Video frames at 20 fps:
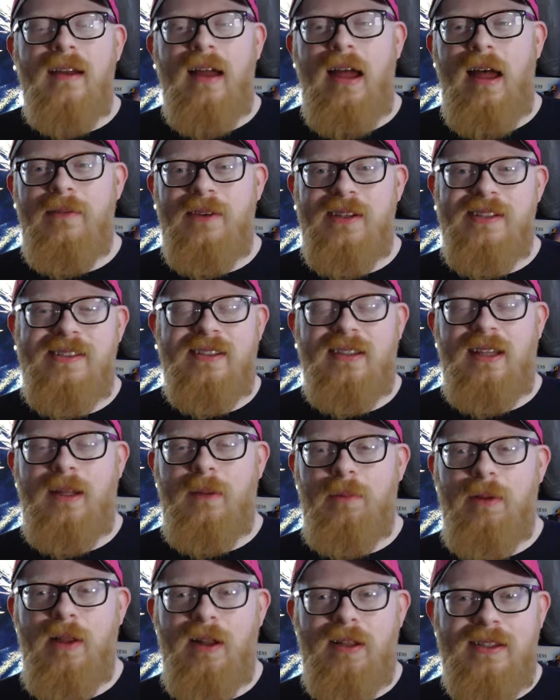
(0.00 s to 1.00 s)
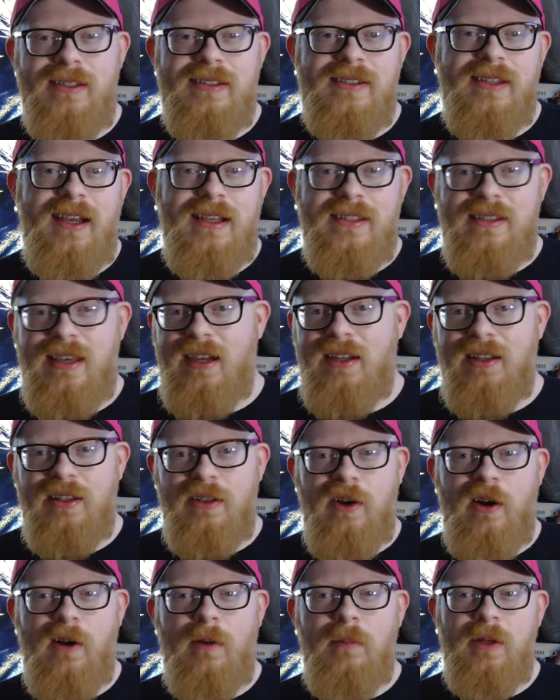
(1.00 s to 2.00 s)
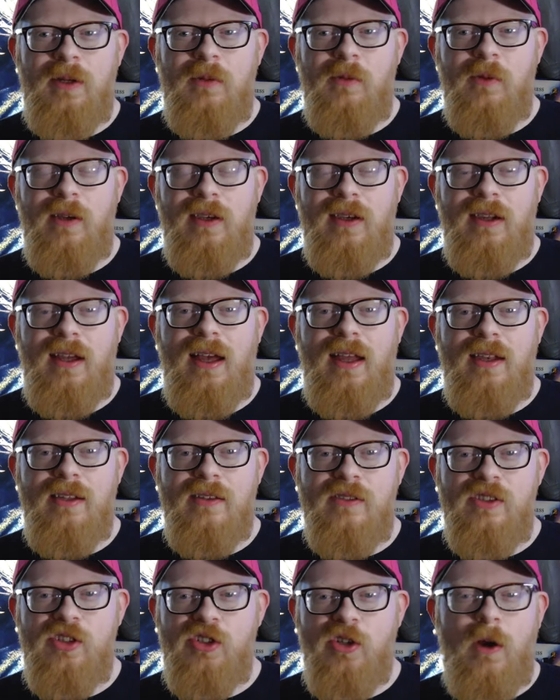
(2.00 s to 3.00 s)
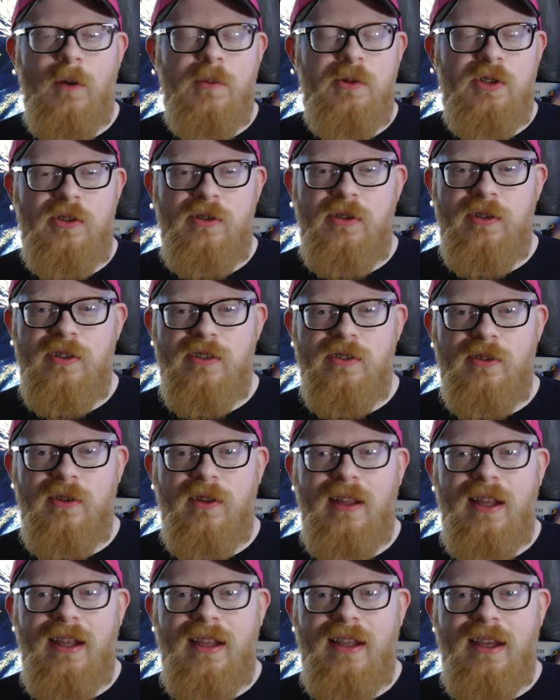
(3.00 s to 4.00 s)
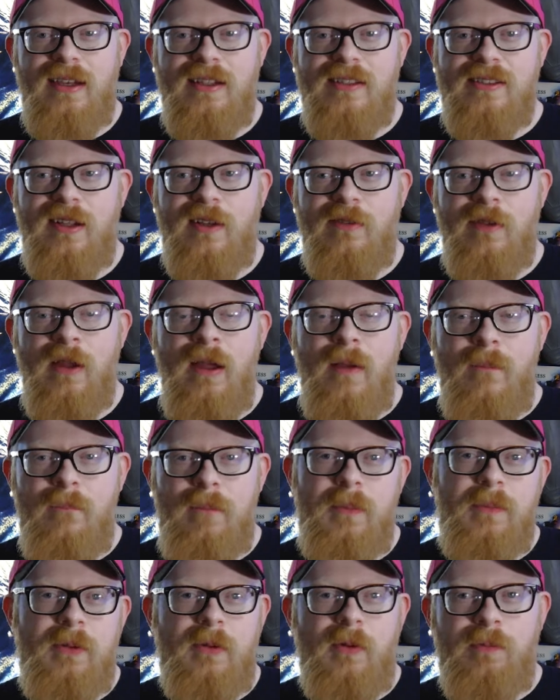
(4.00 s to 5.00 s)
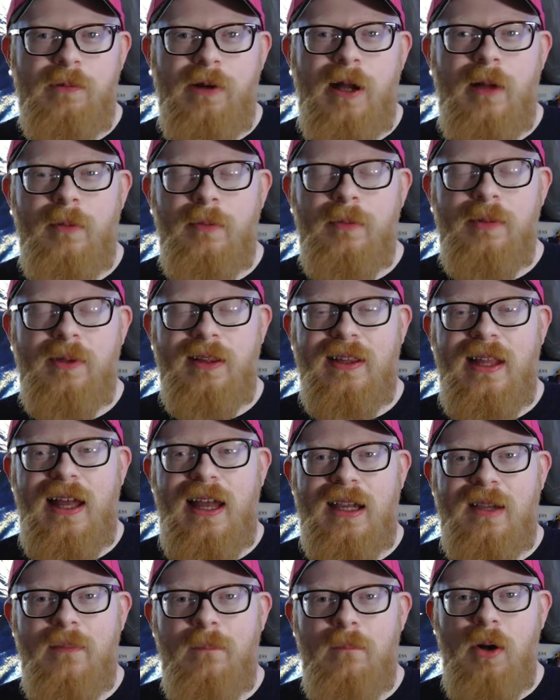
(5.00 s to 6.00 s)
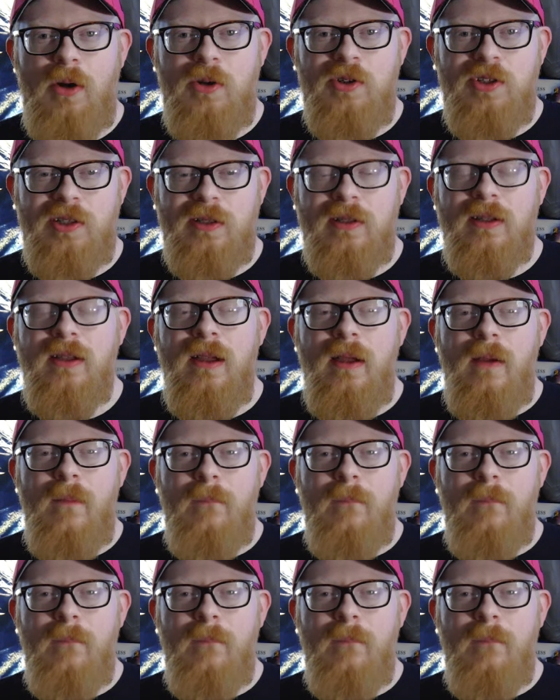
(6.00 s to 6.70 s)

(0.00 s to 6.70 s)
Obviously, they pluck these guys out of the army and whatnot, and sharpshooters and all that kind of stuff. People will probably lack emotion.